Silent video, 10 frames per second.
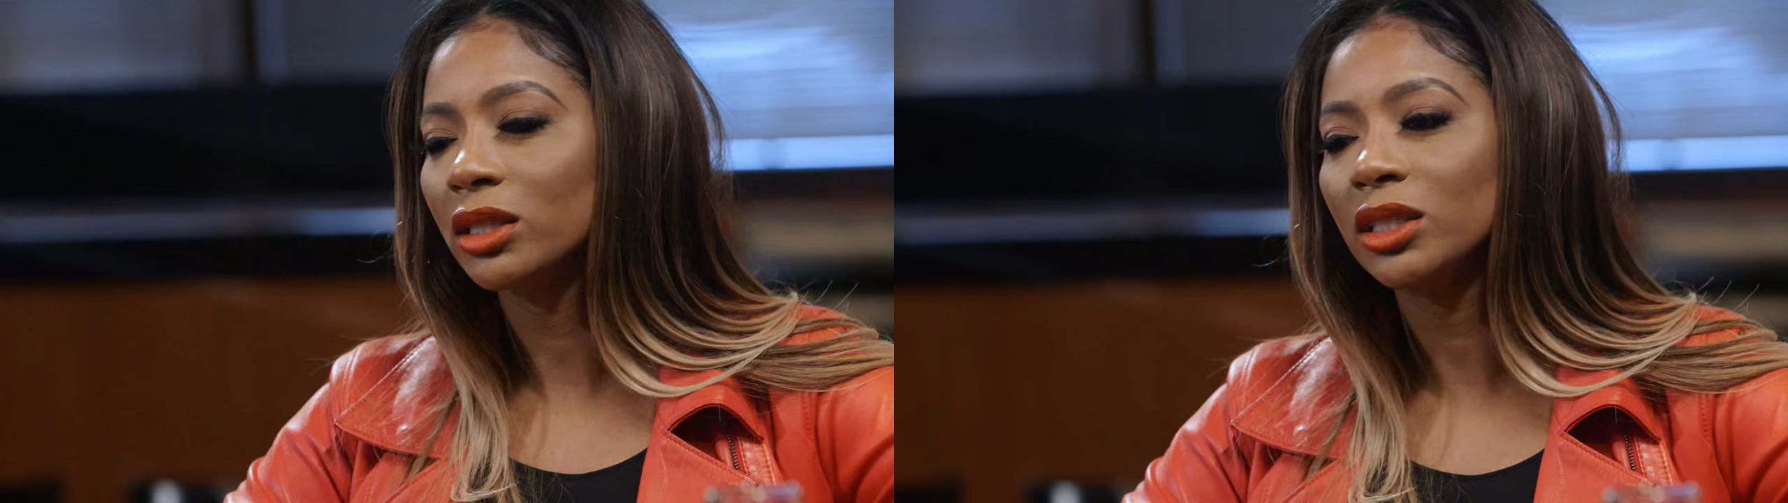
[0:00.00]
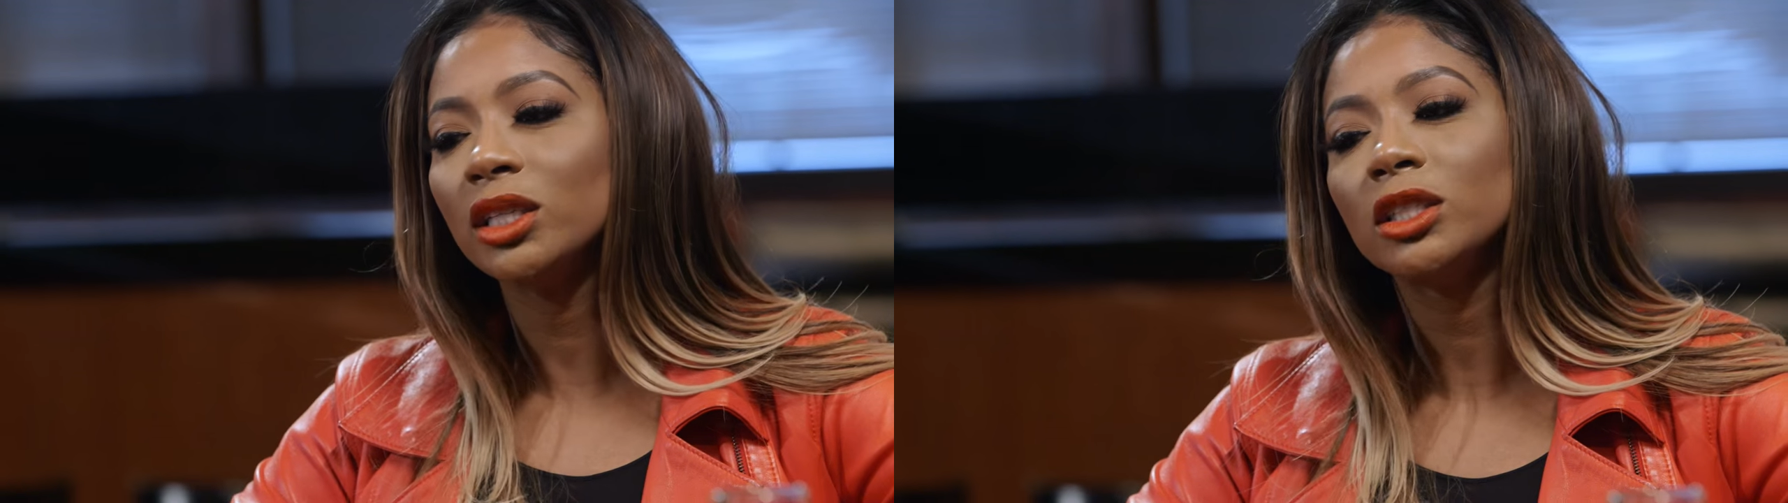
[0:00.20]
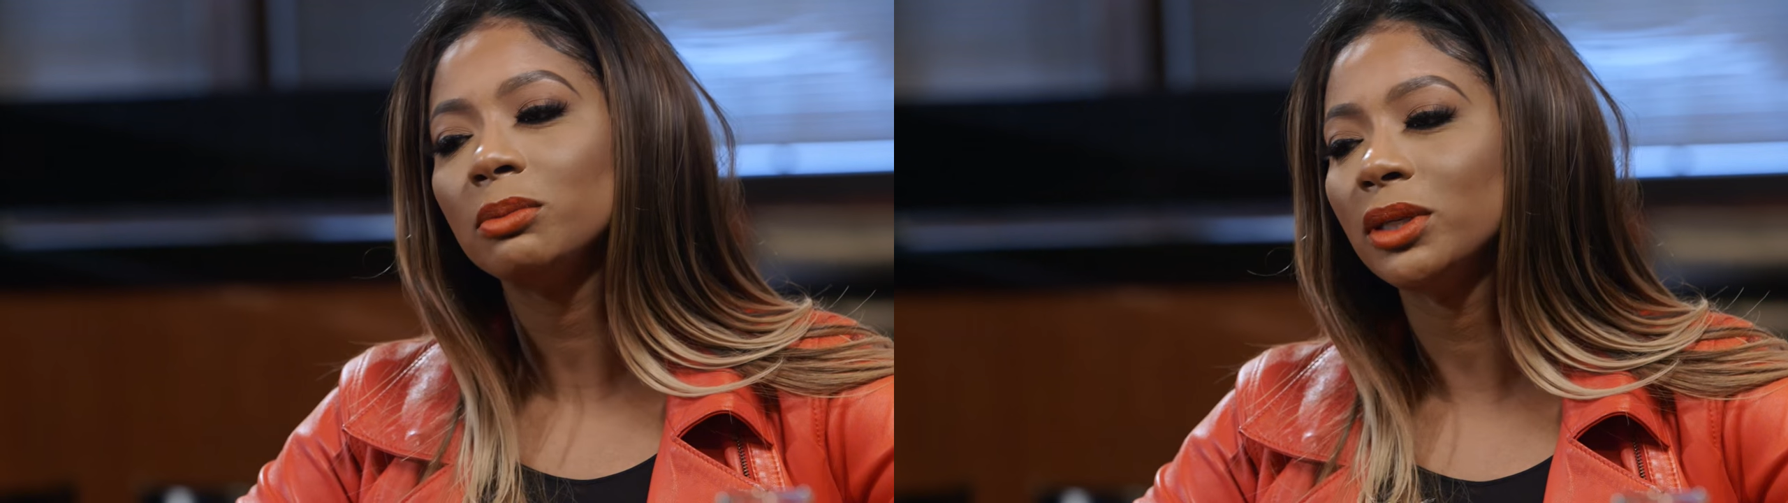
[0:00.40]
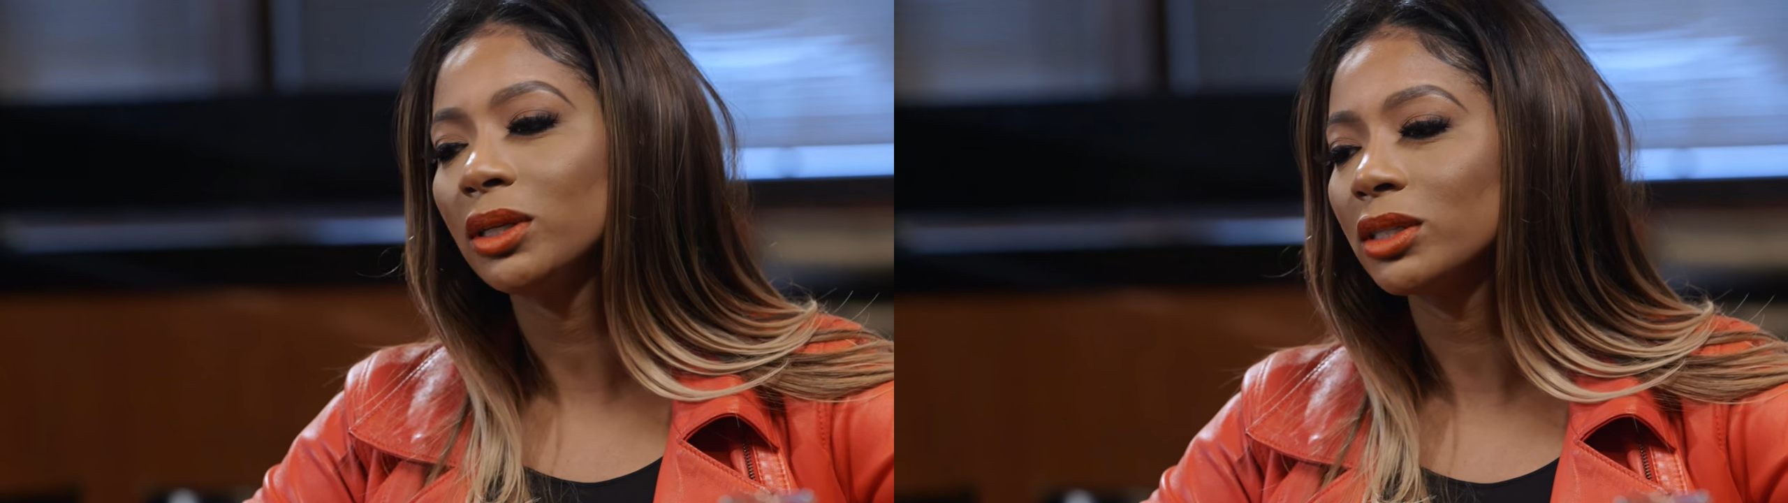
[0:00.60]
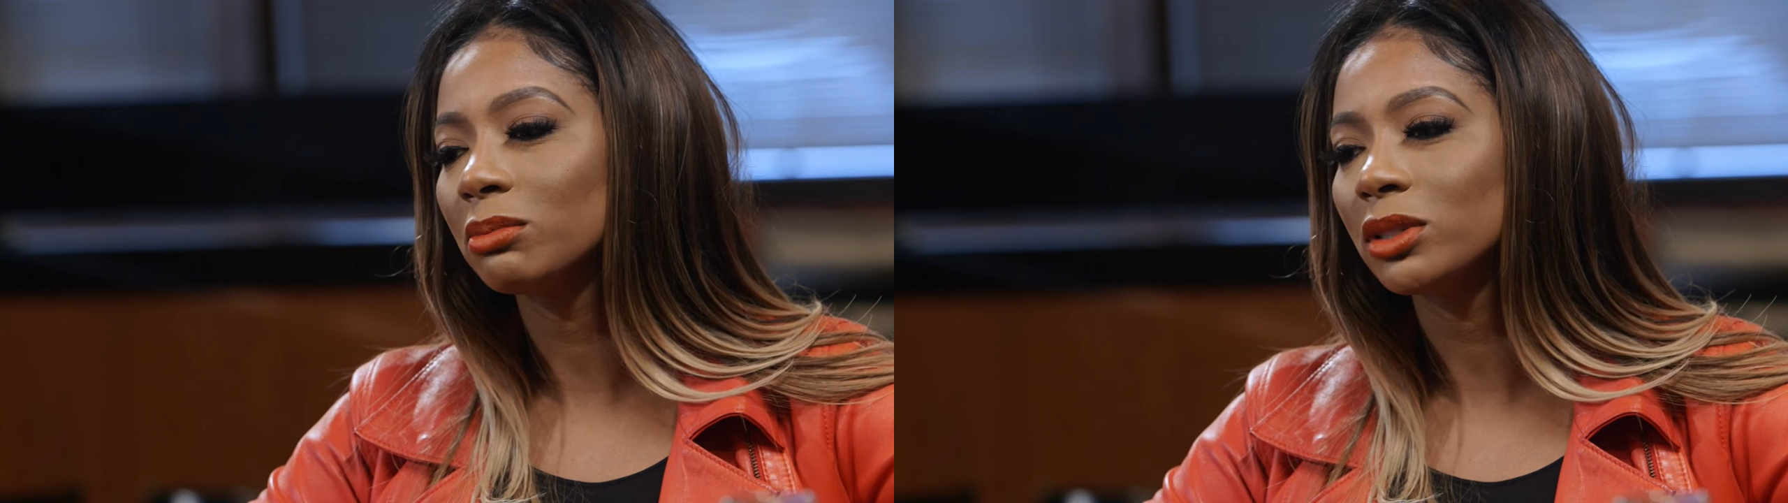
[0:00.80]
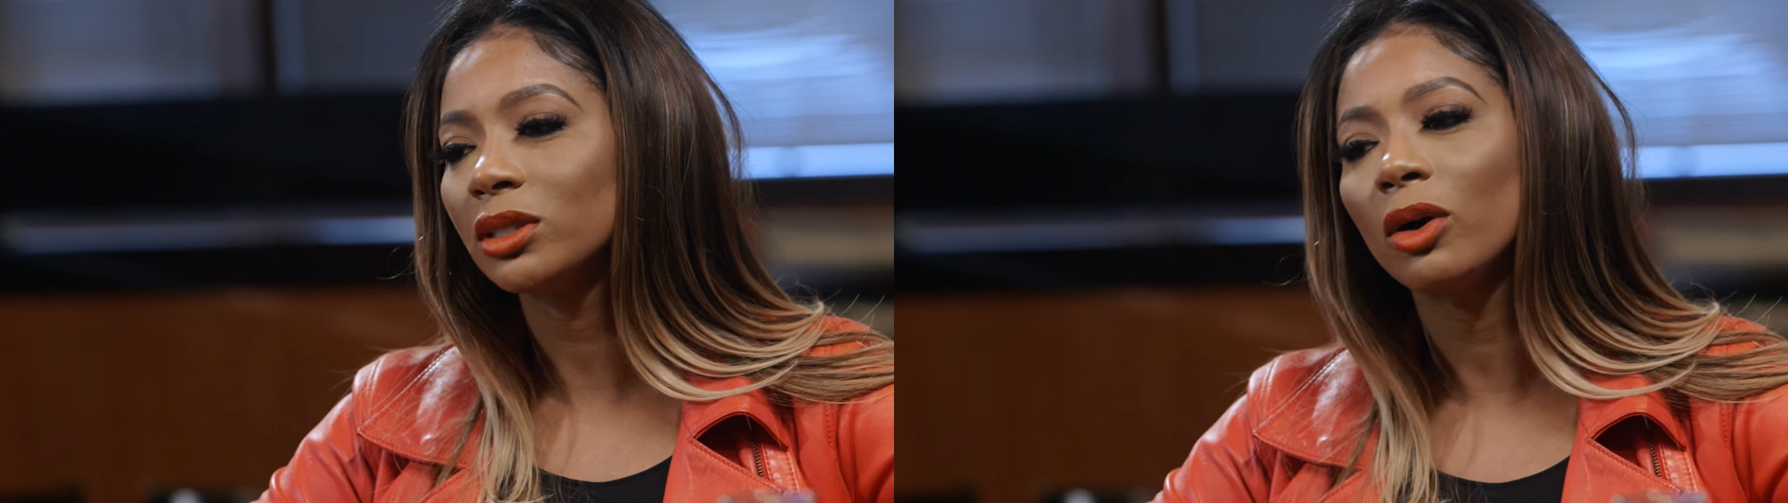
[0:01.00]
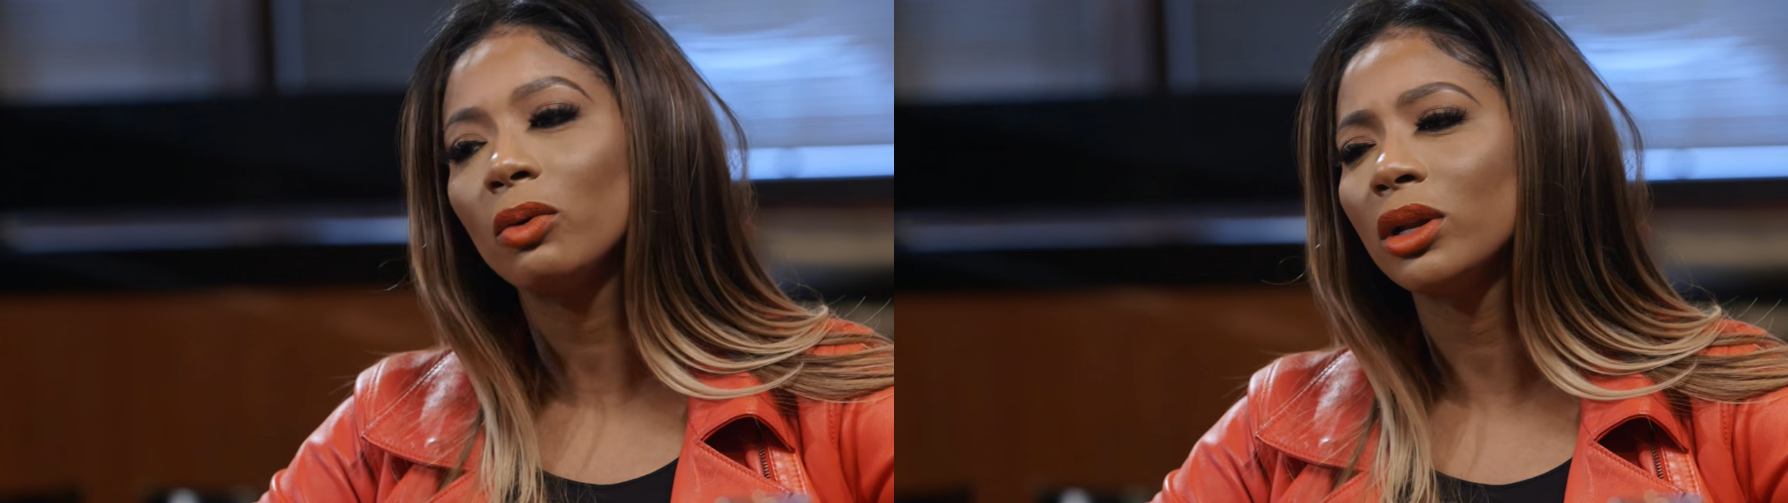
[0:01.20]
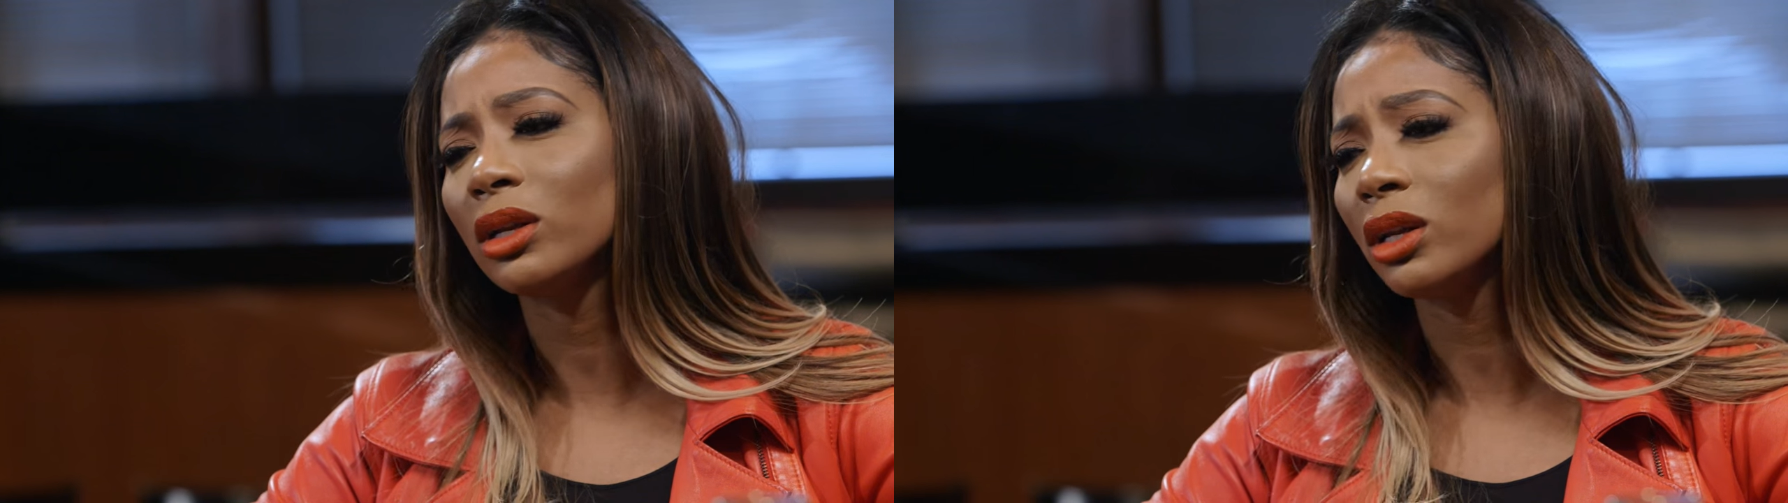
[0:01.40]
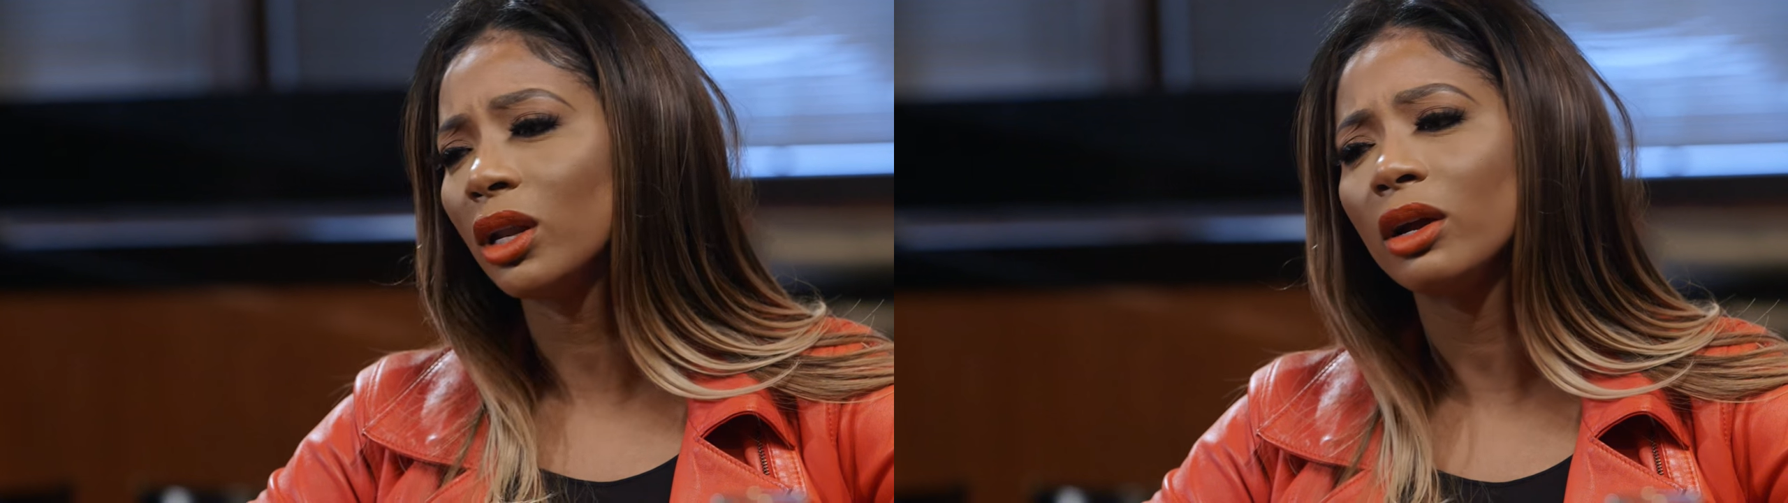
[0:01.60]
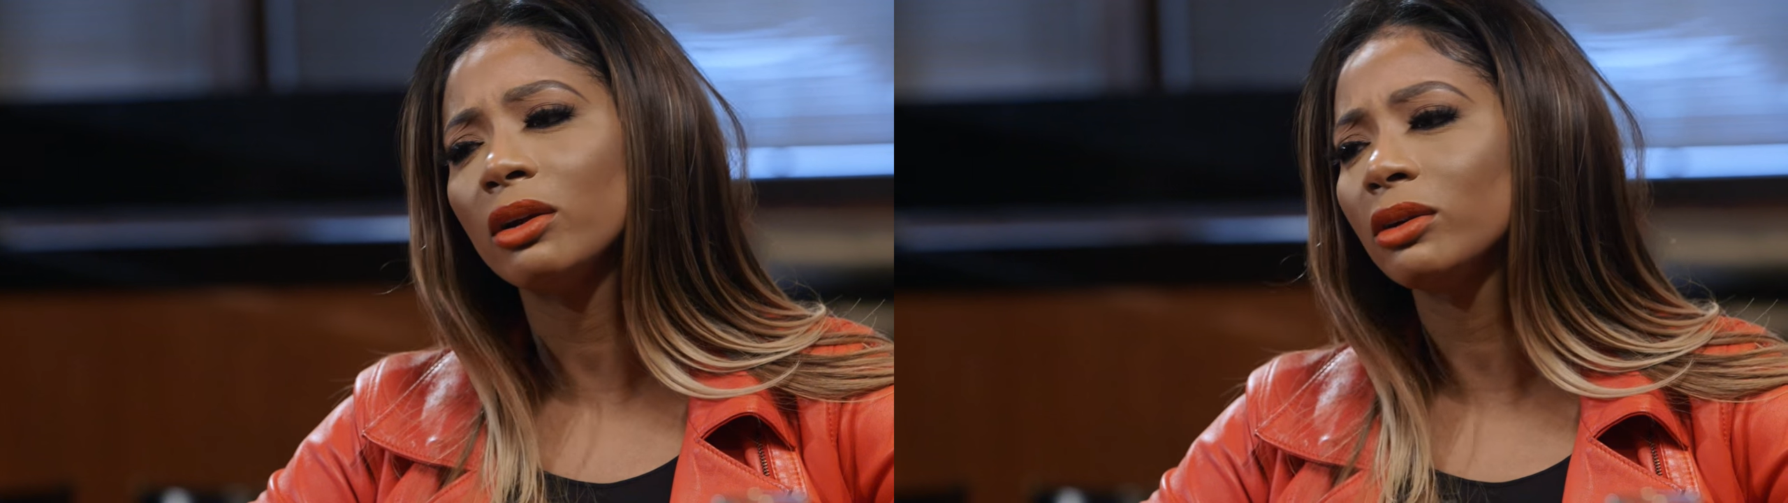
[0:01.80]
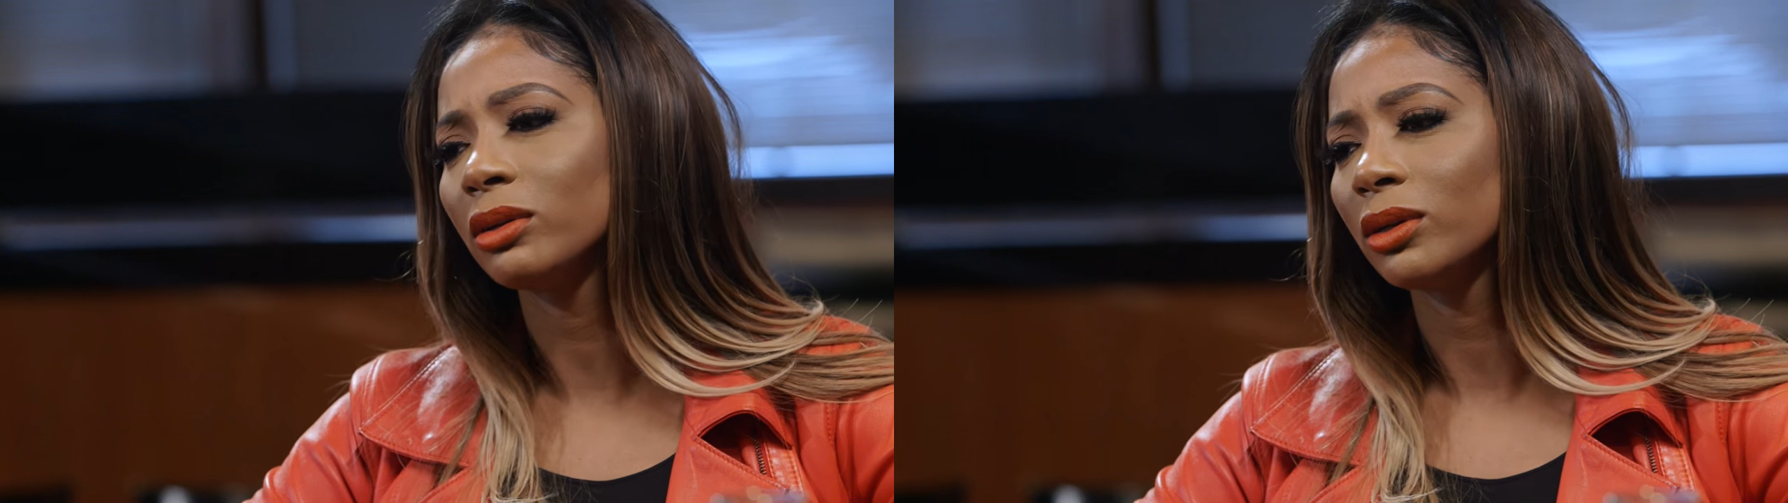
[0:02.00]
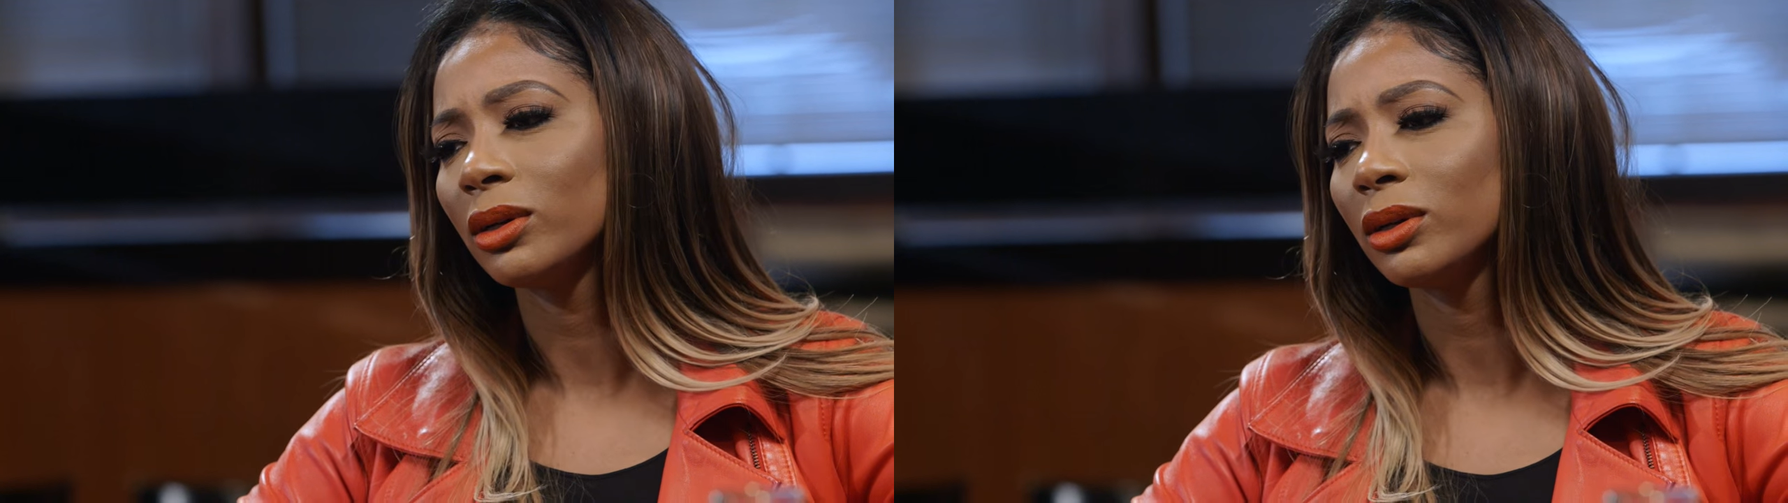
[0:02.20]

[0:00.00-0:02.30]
to teach me because I'm so willing to learn.